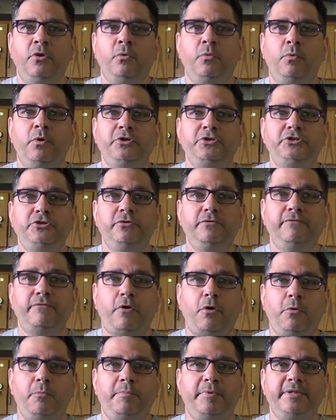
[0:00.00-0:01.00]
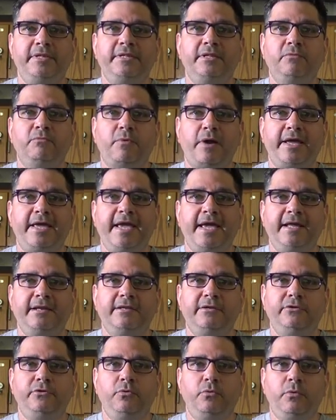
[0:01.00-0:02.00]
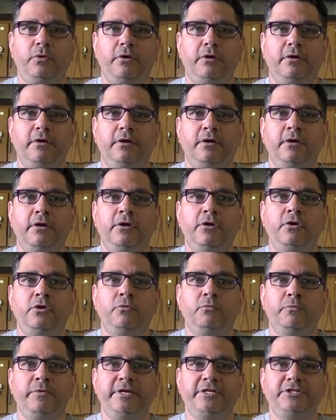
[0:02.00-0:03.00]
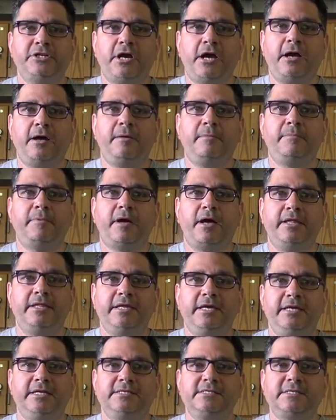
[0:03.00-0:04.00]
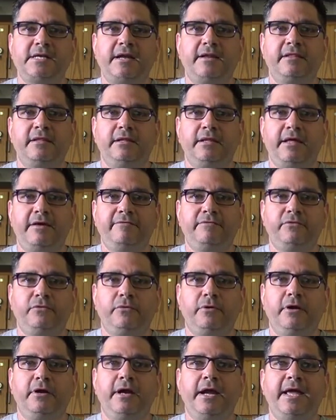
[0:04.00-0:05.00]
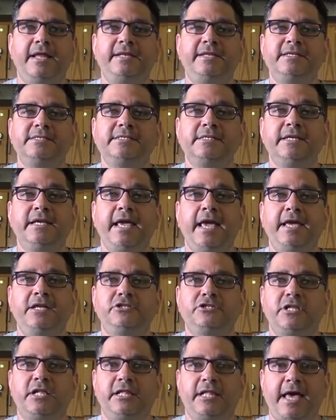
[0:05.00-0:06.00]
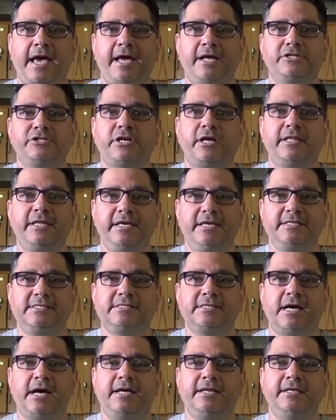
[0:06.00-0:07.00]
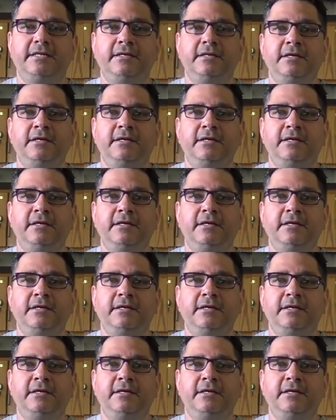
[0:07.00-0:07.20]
Once you have opened the right-handed door, reach up on the inside of the left door and disengage the latch on the inside.